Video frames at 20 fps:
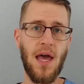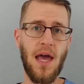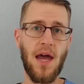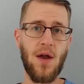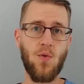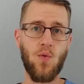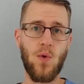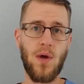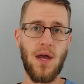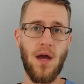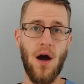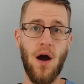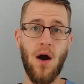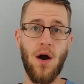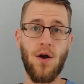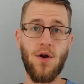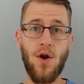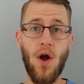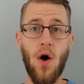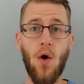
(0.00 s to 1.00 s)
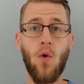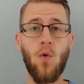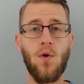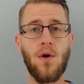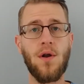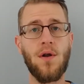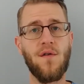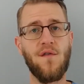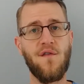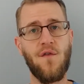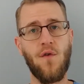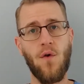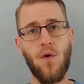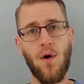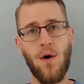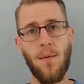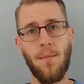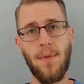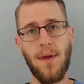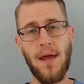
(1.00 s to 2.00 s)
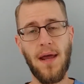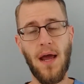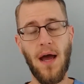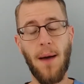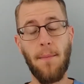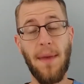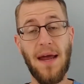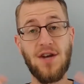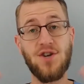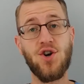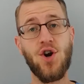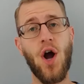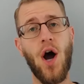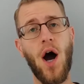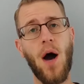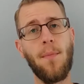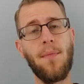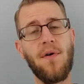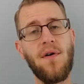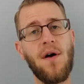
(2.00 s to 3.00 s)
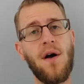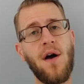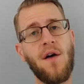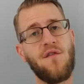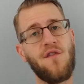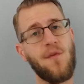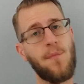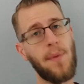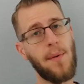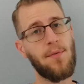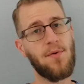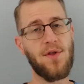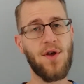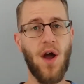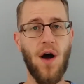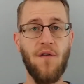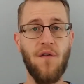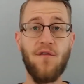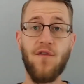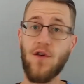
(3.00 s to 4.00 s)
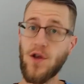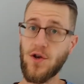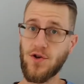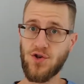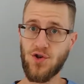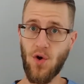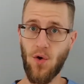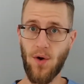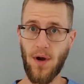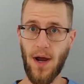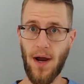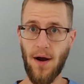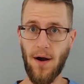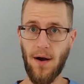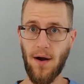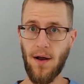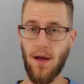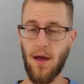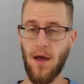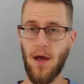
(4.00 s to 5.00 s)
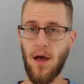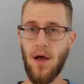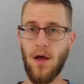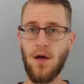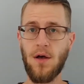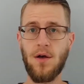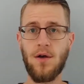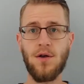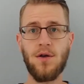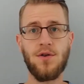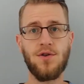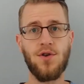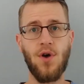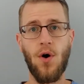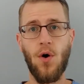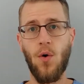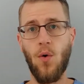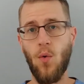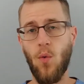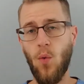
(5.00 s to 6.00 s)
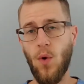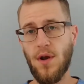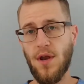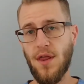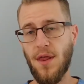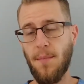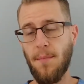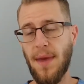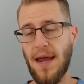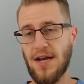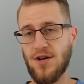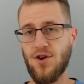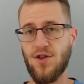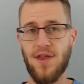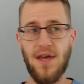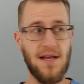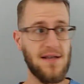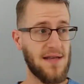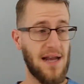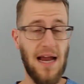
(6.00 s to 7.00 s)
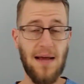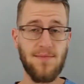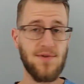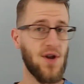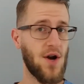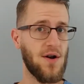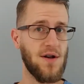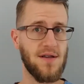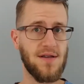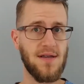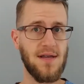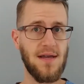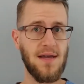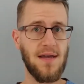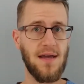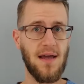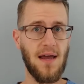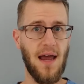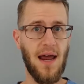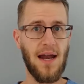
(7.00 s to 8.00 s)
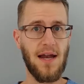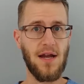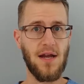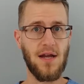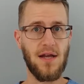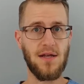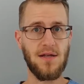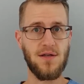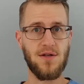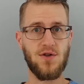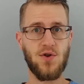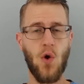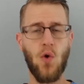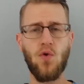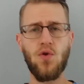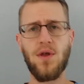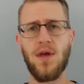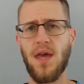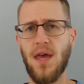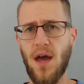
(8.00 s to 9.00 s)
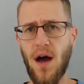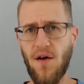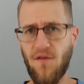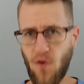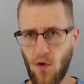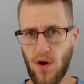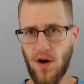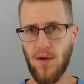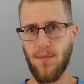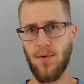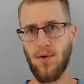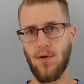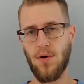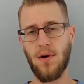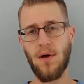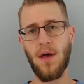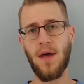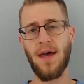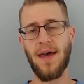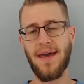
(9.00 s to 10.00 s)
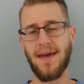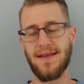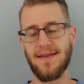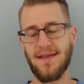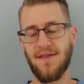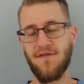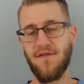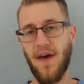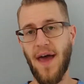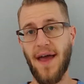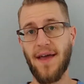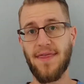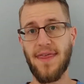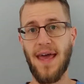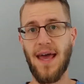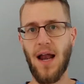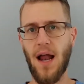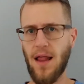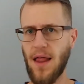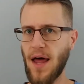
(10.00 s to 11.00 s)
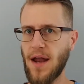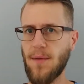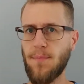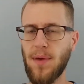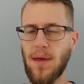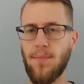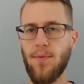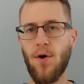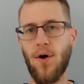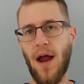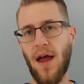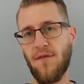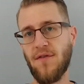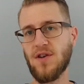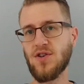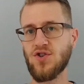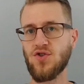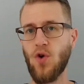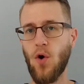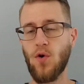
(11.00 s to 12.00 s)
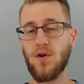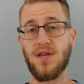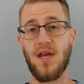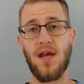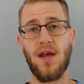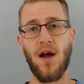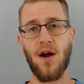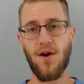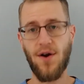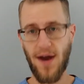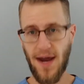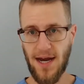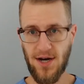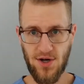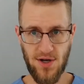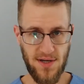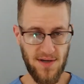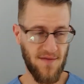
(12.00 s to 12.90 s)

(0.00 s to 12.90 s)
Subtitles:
and we are known for being a major hub for people to come for their stroke care. So one of the major things that I'm starting to see, and it is totally avoidable, is the fact that a lot of people are having strokes at younger ages.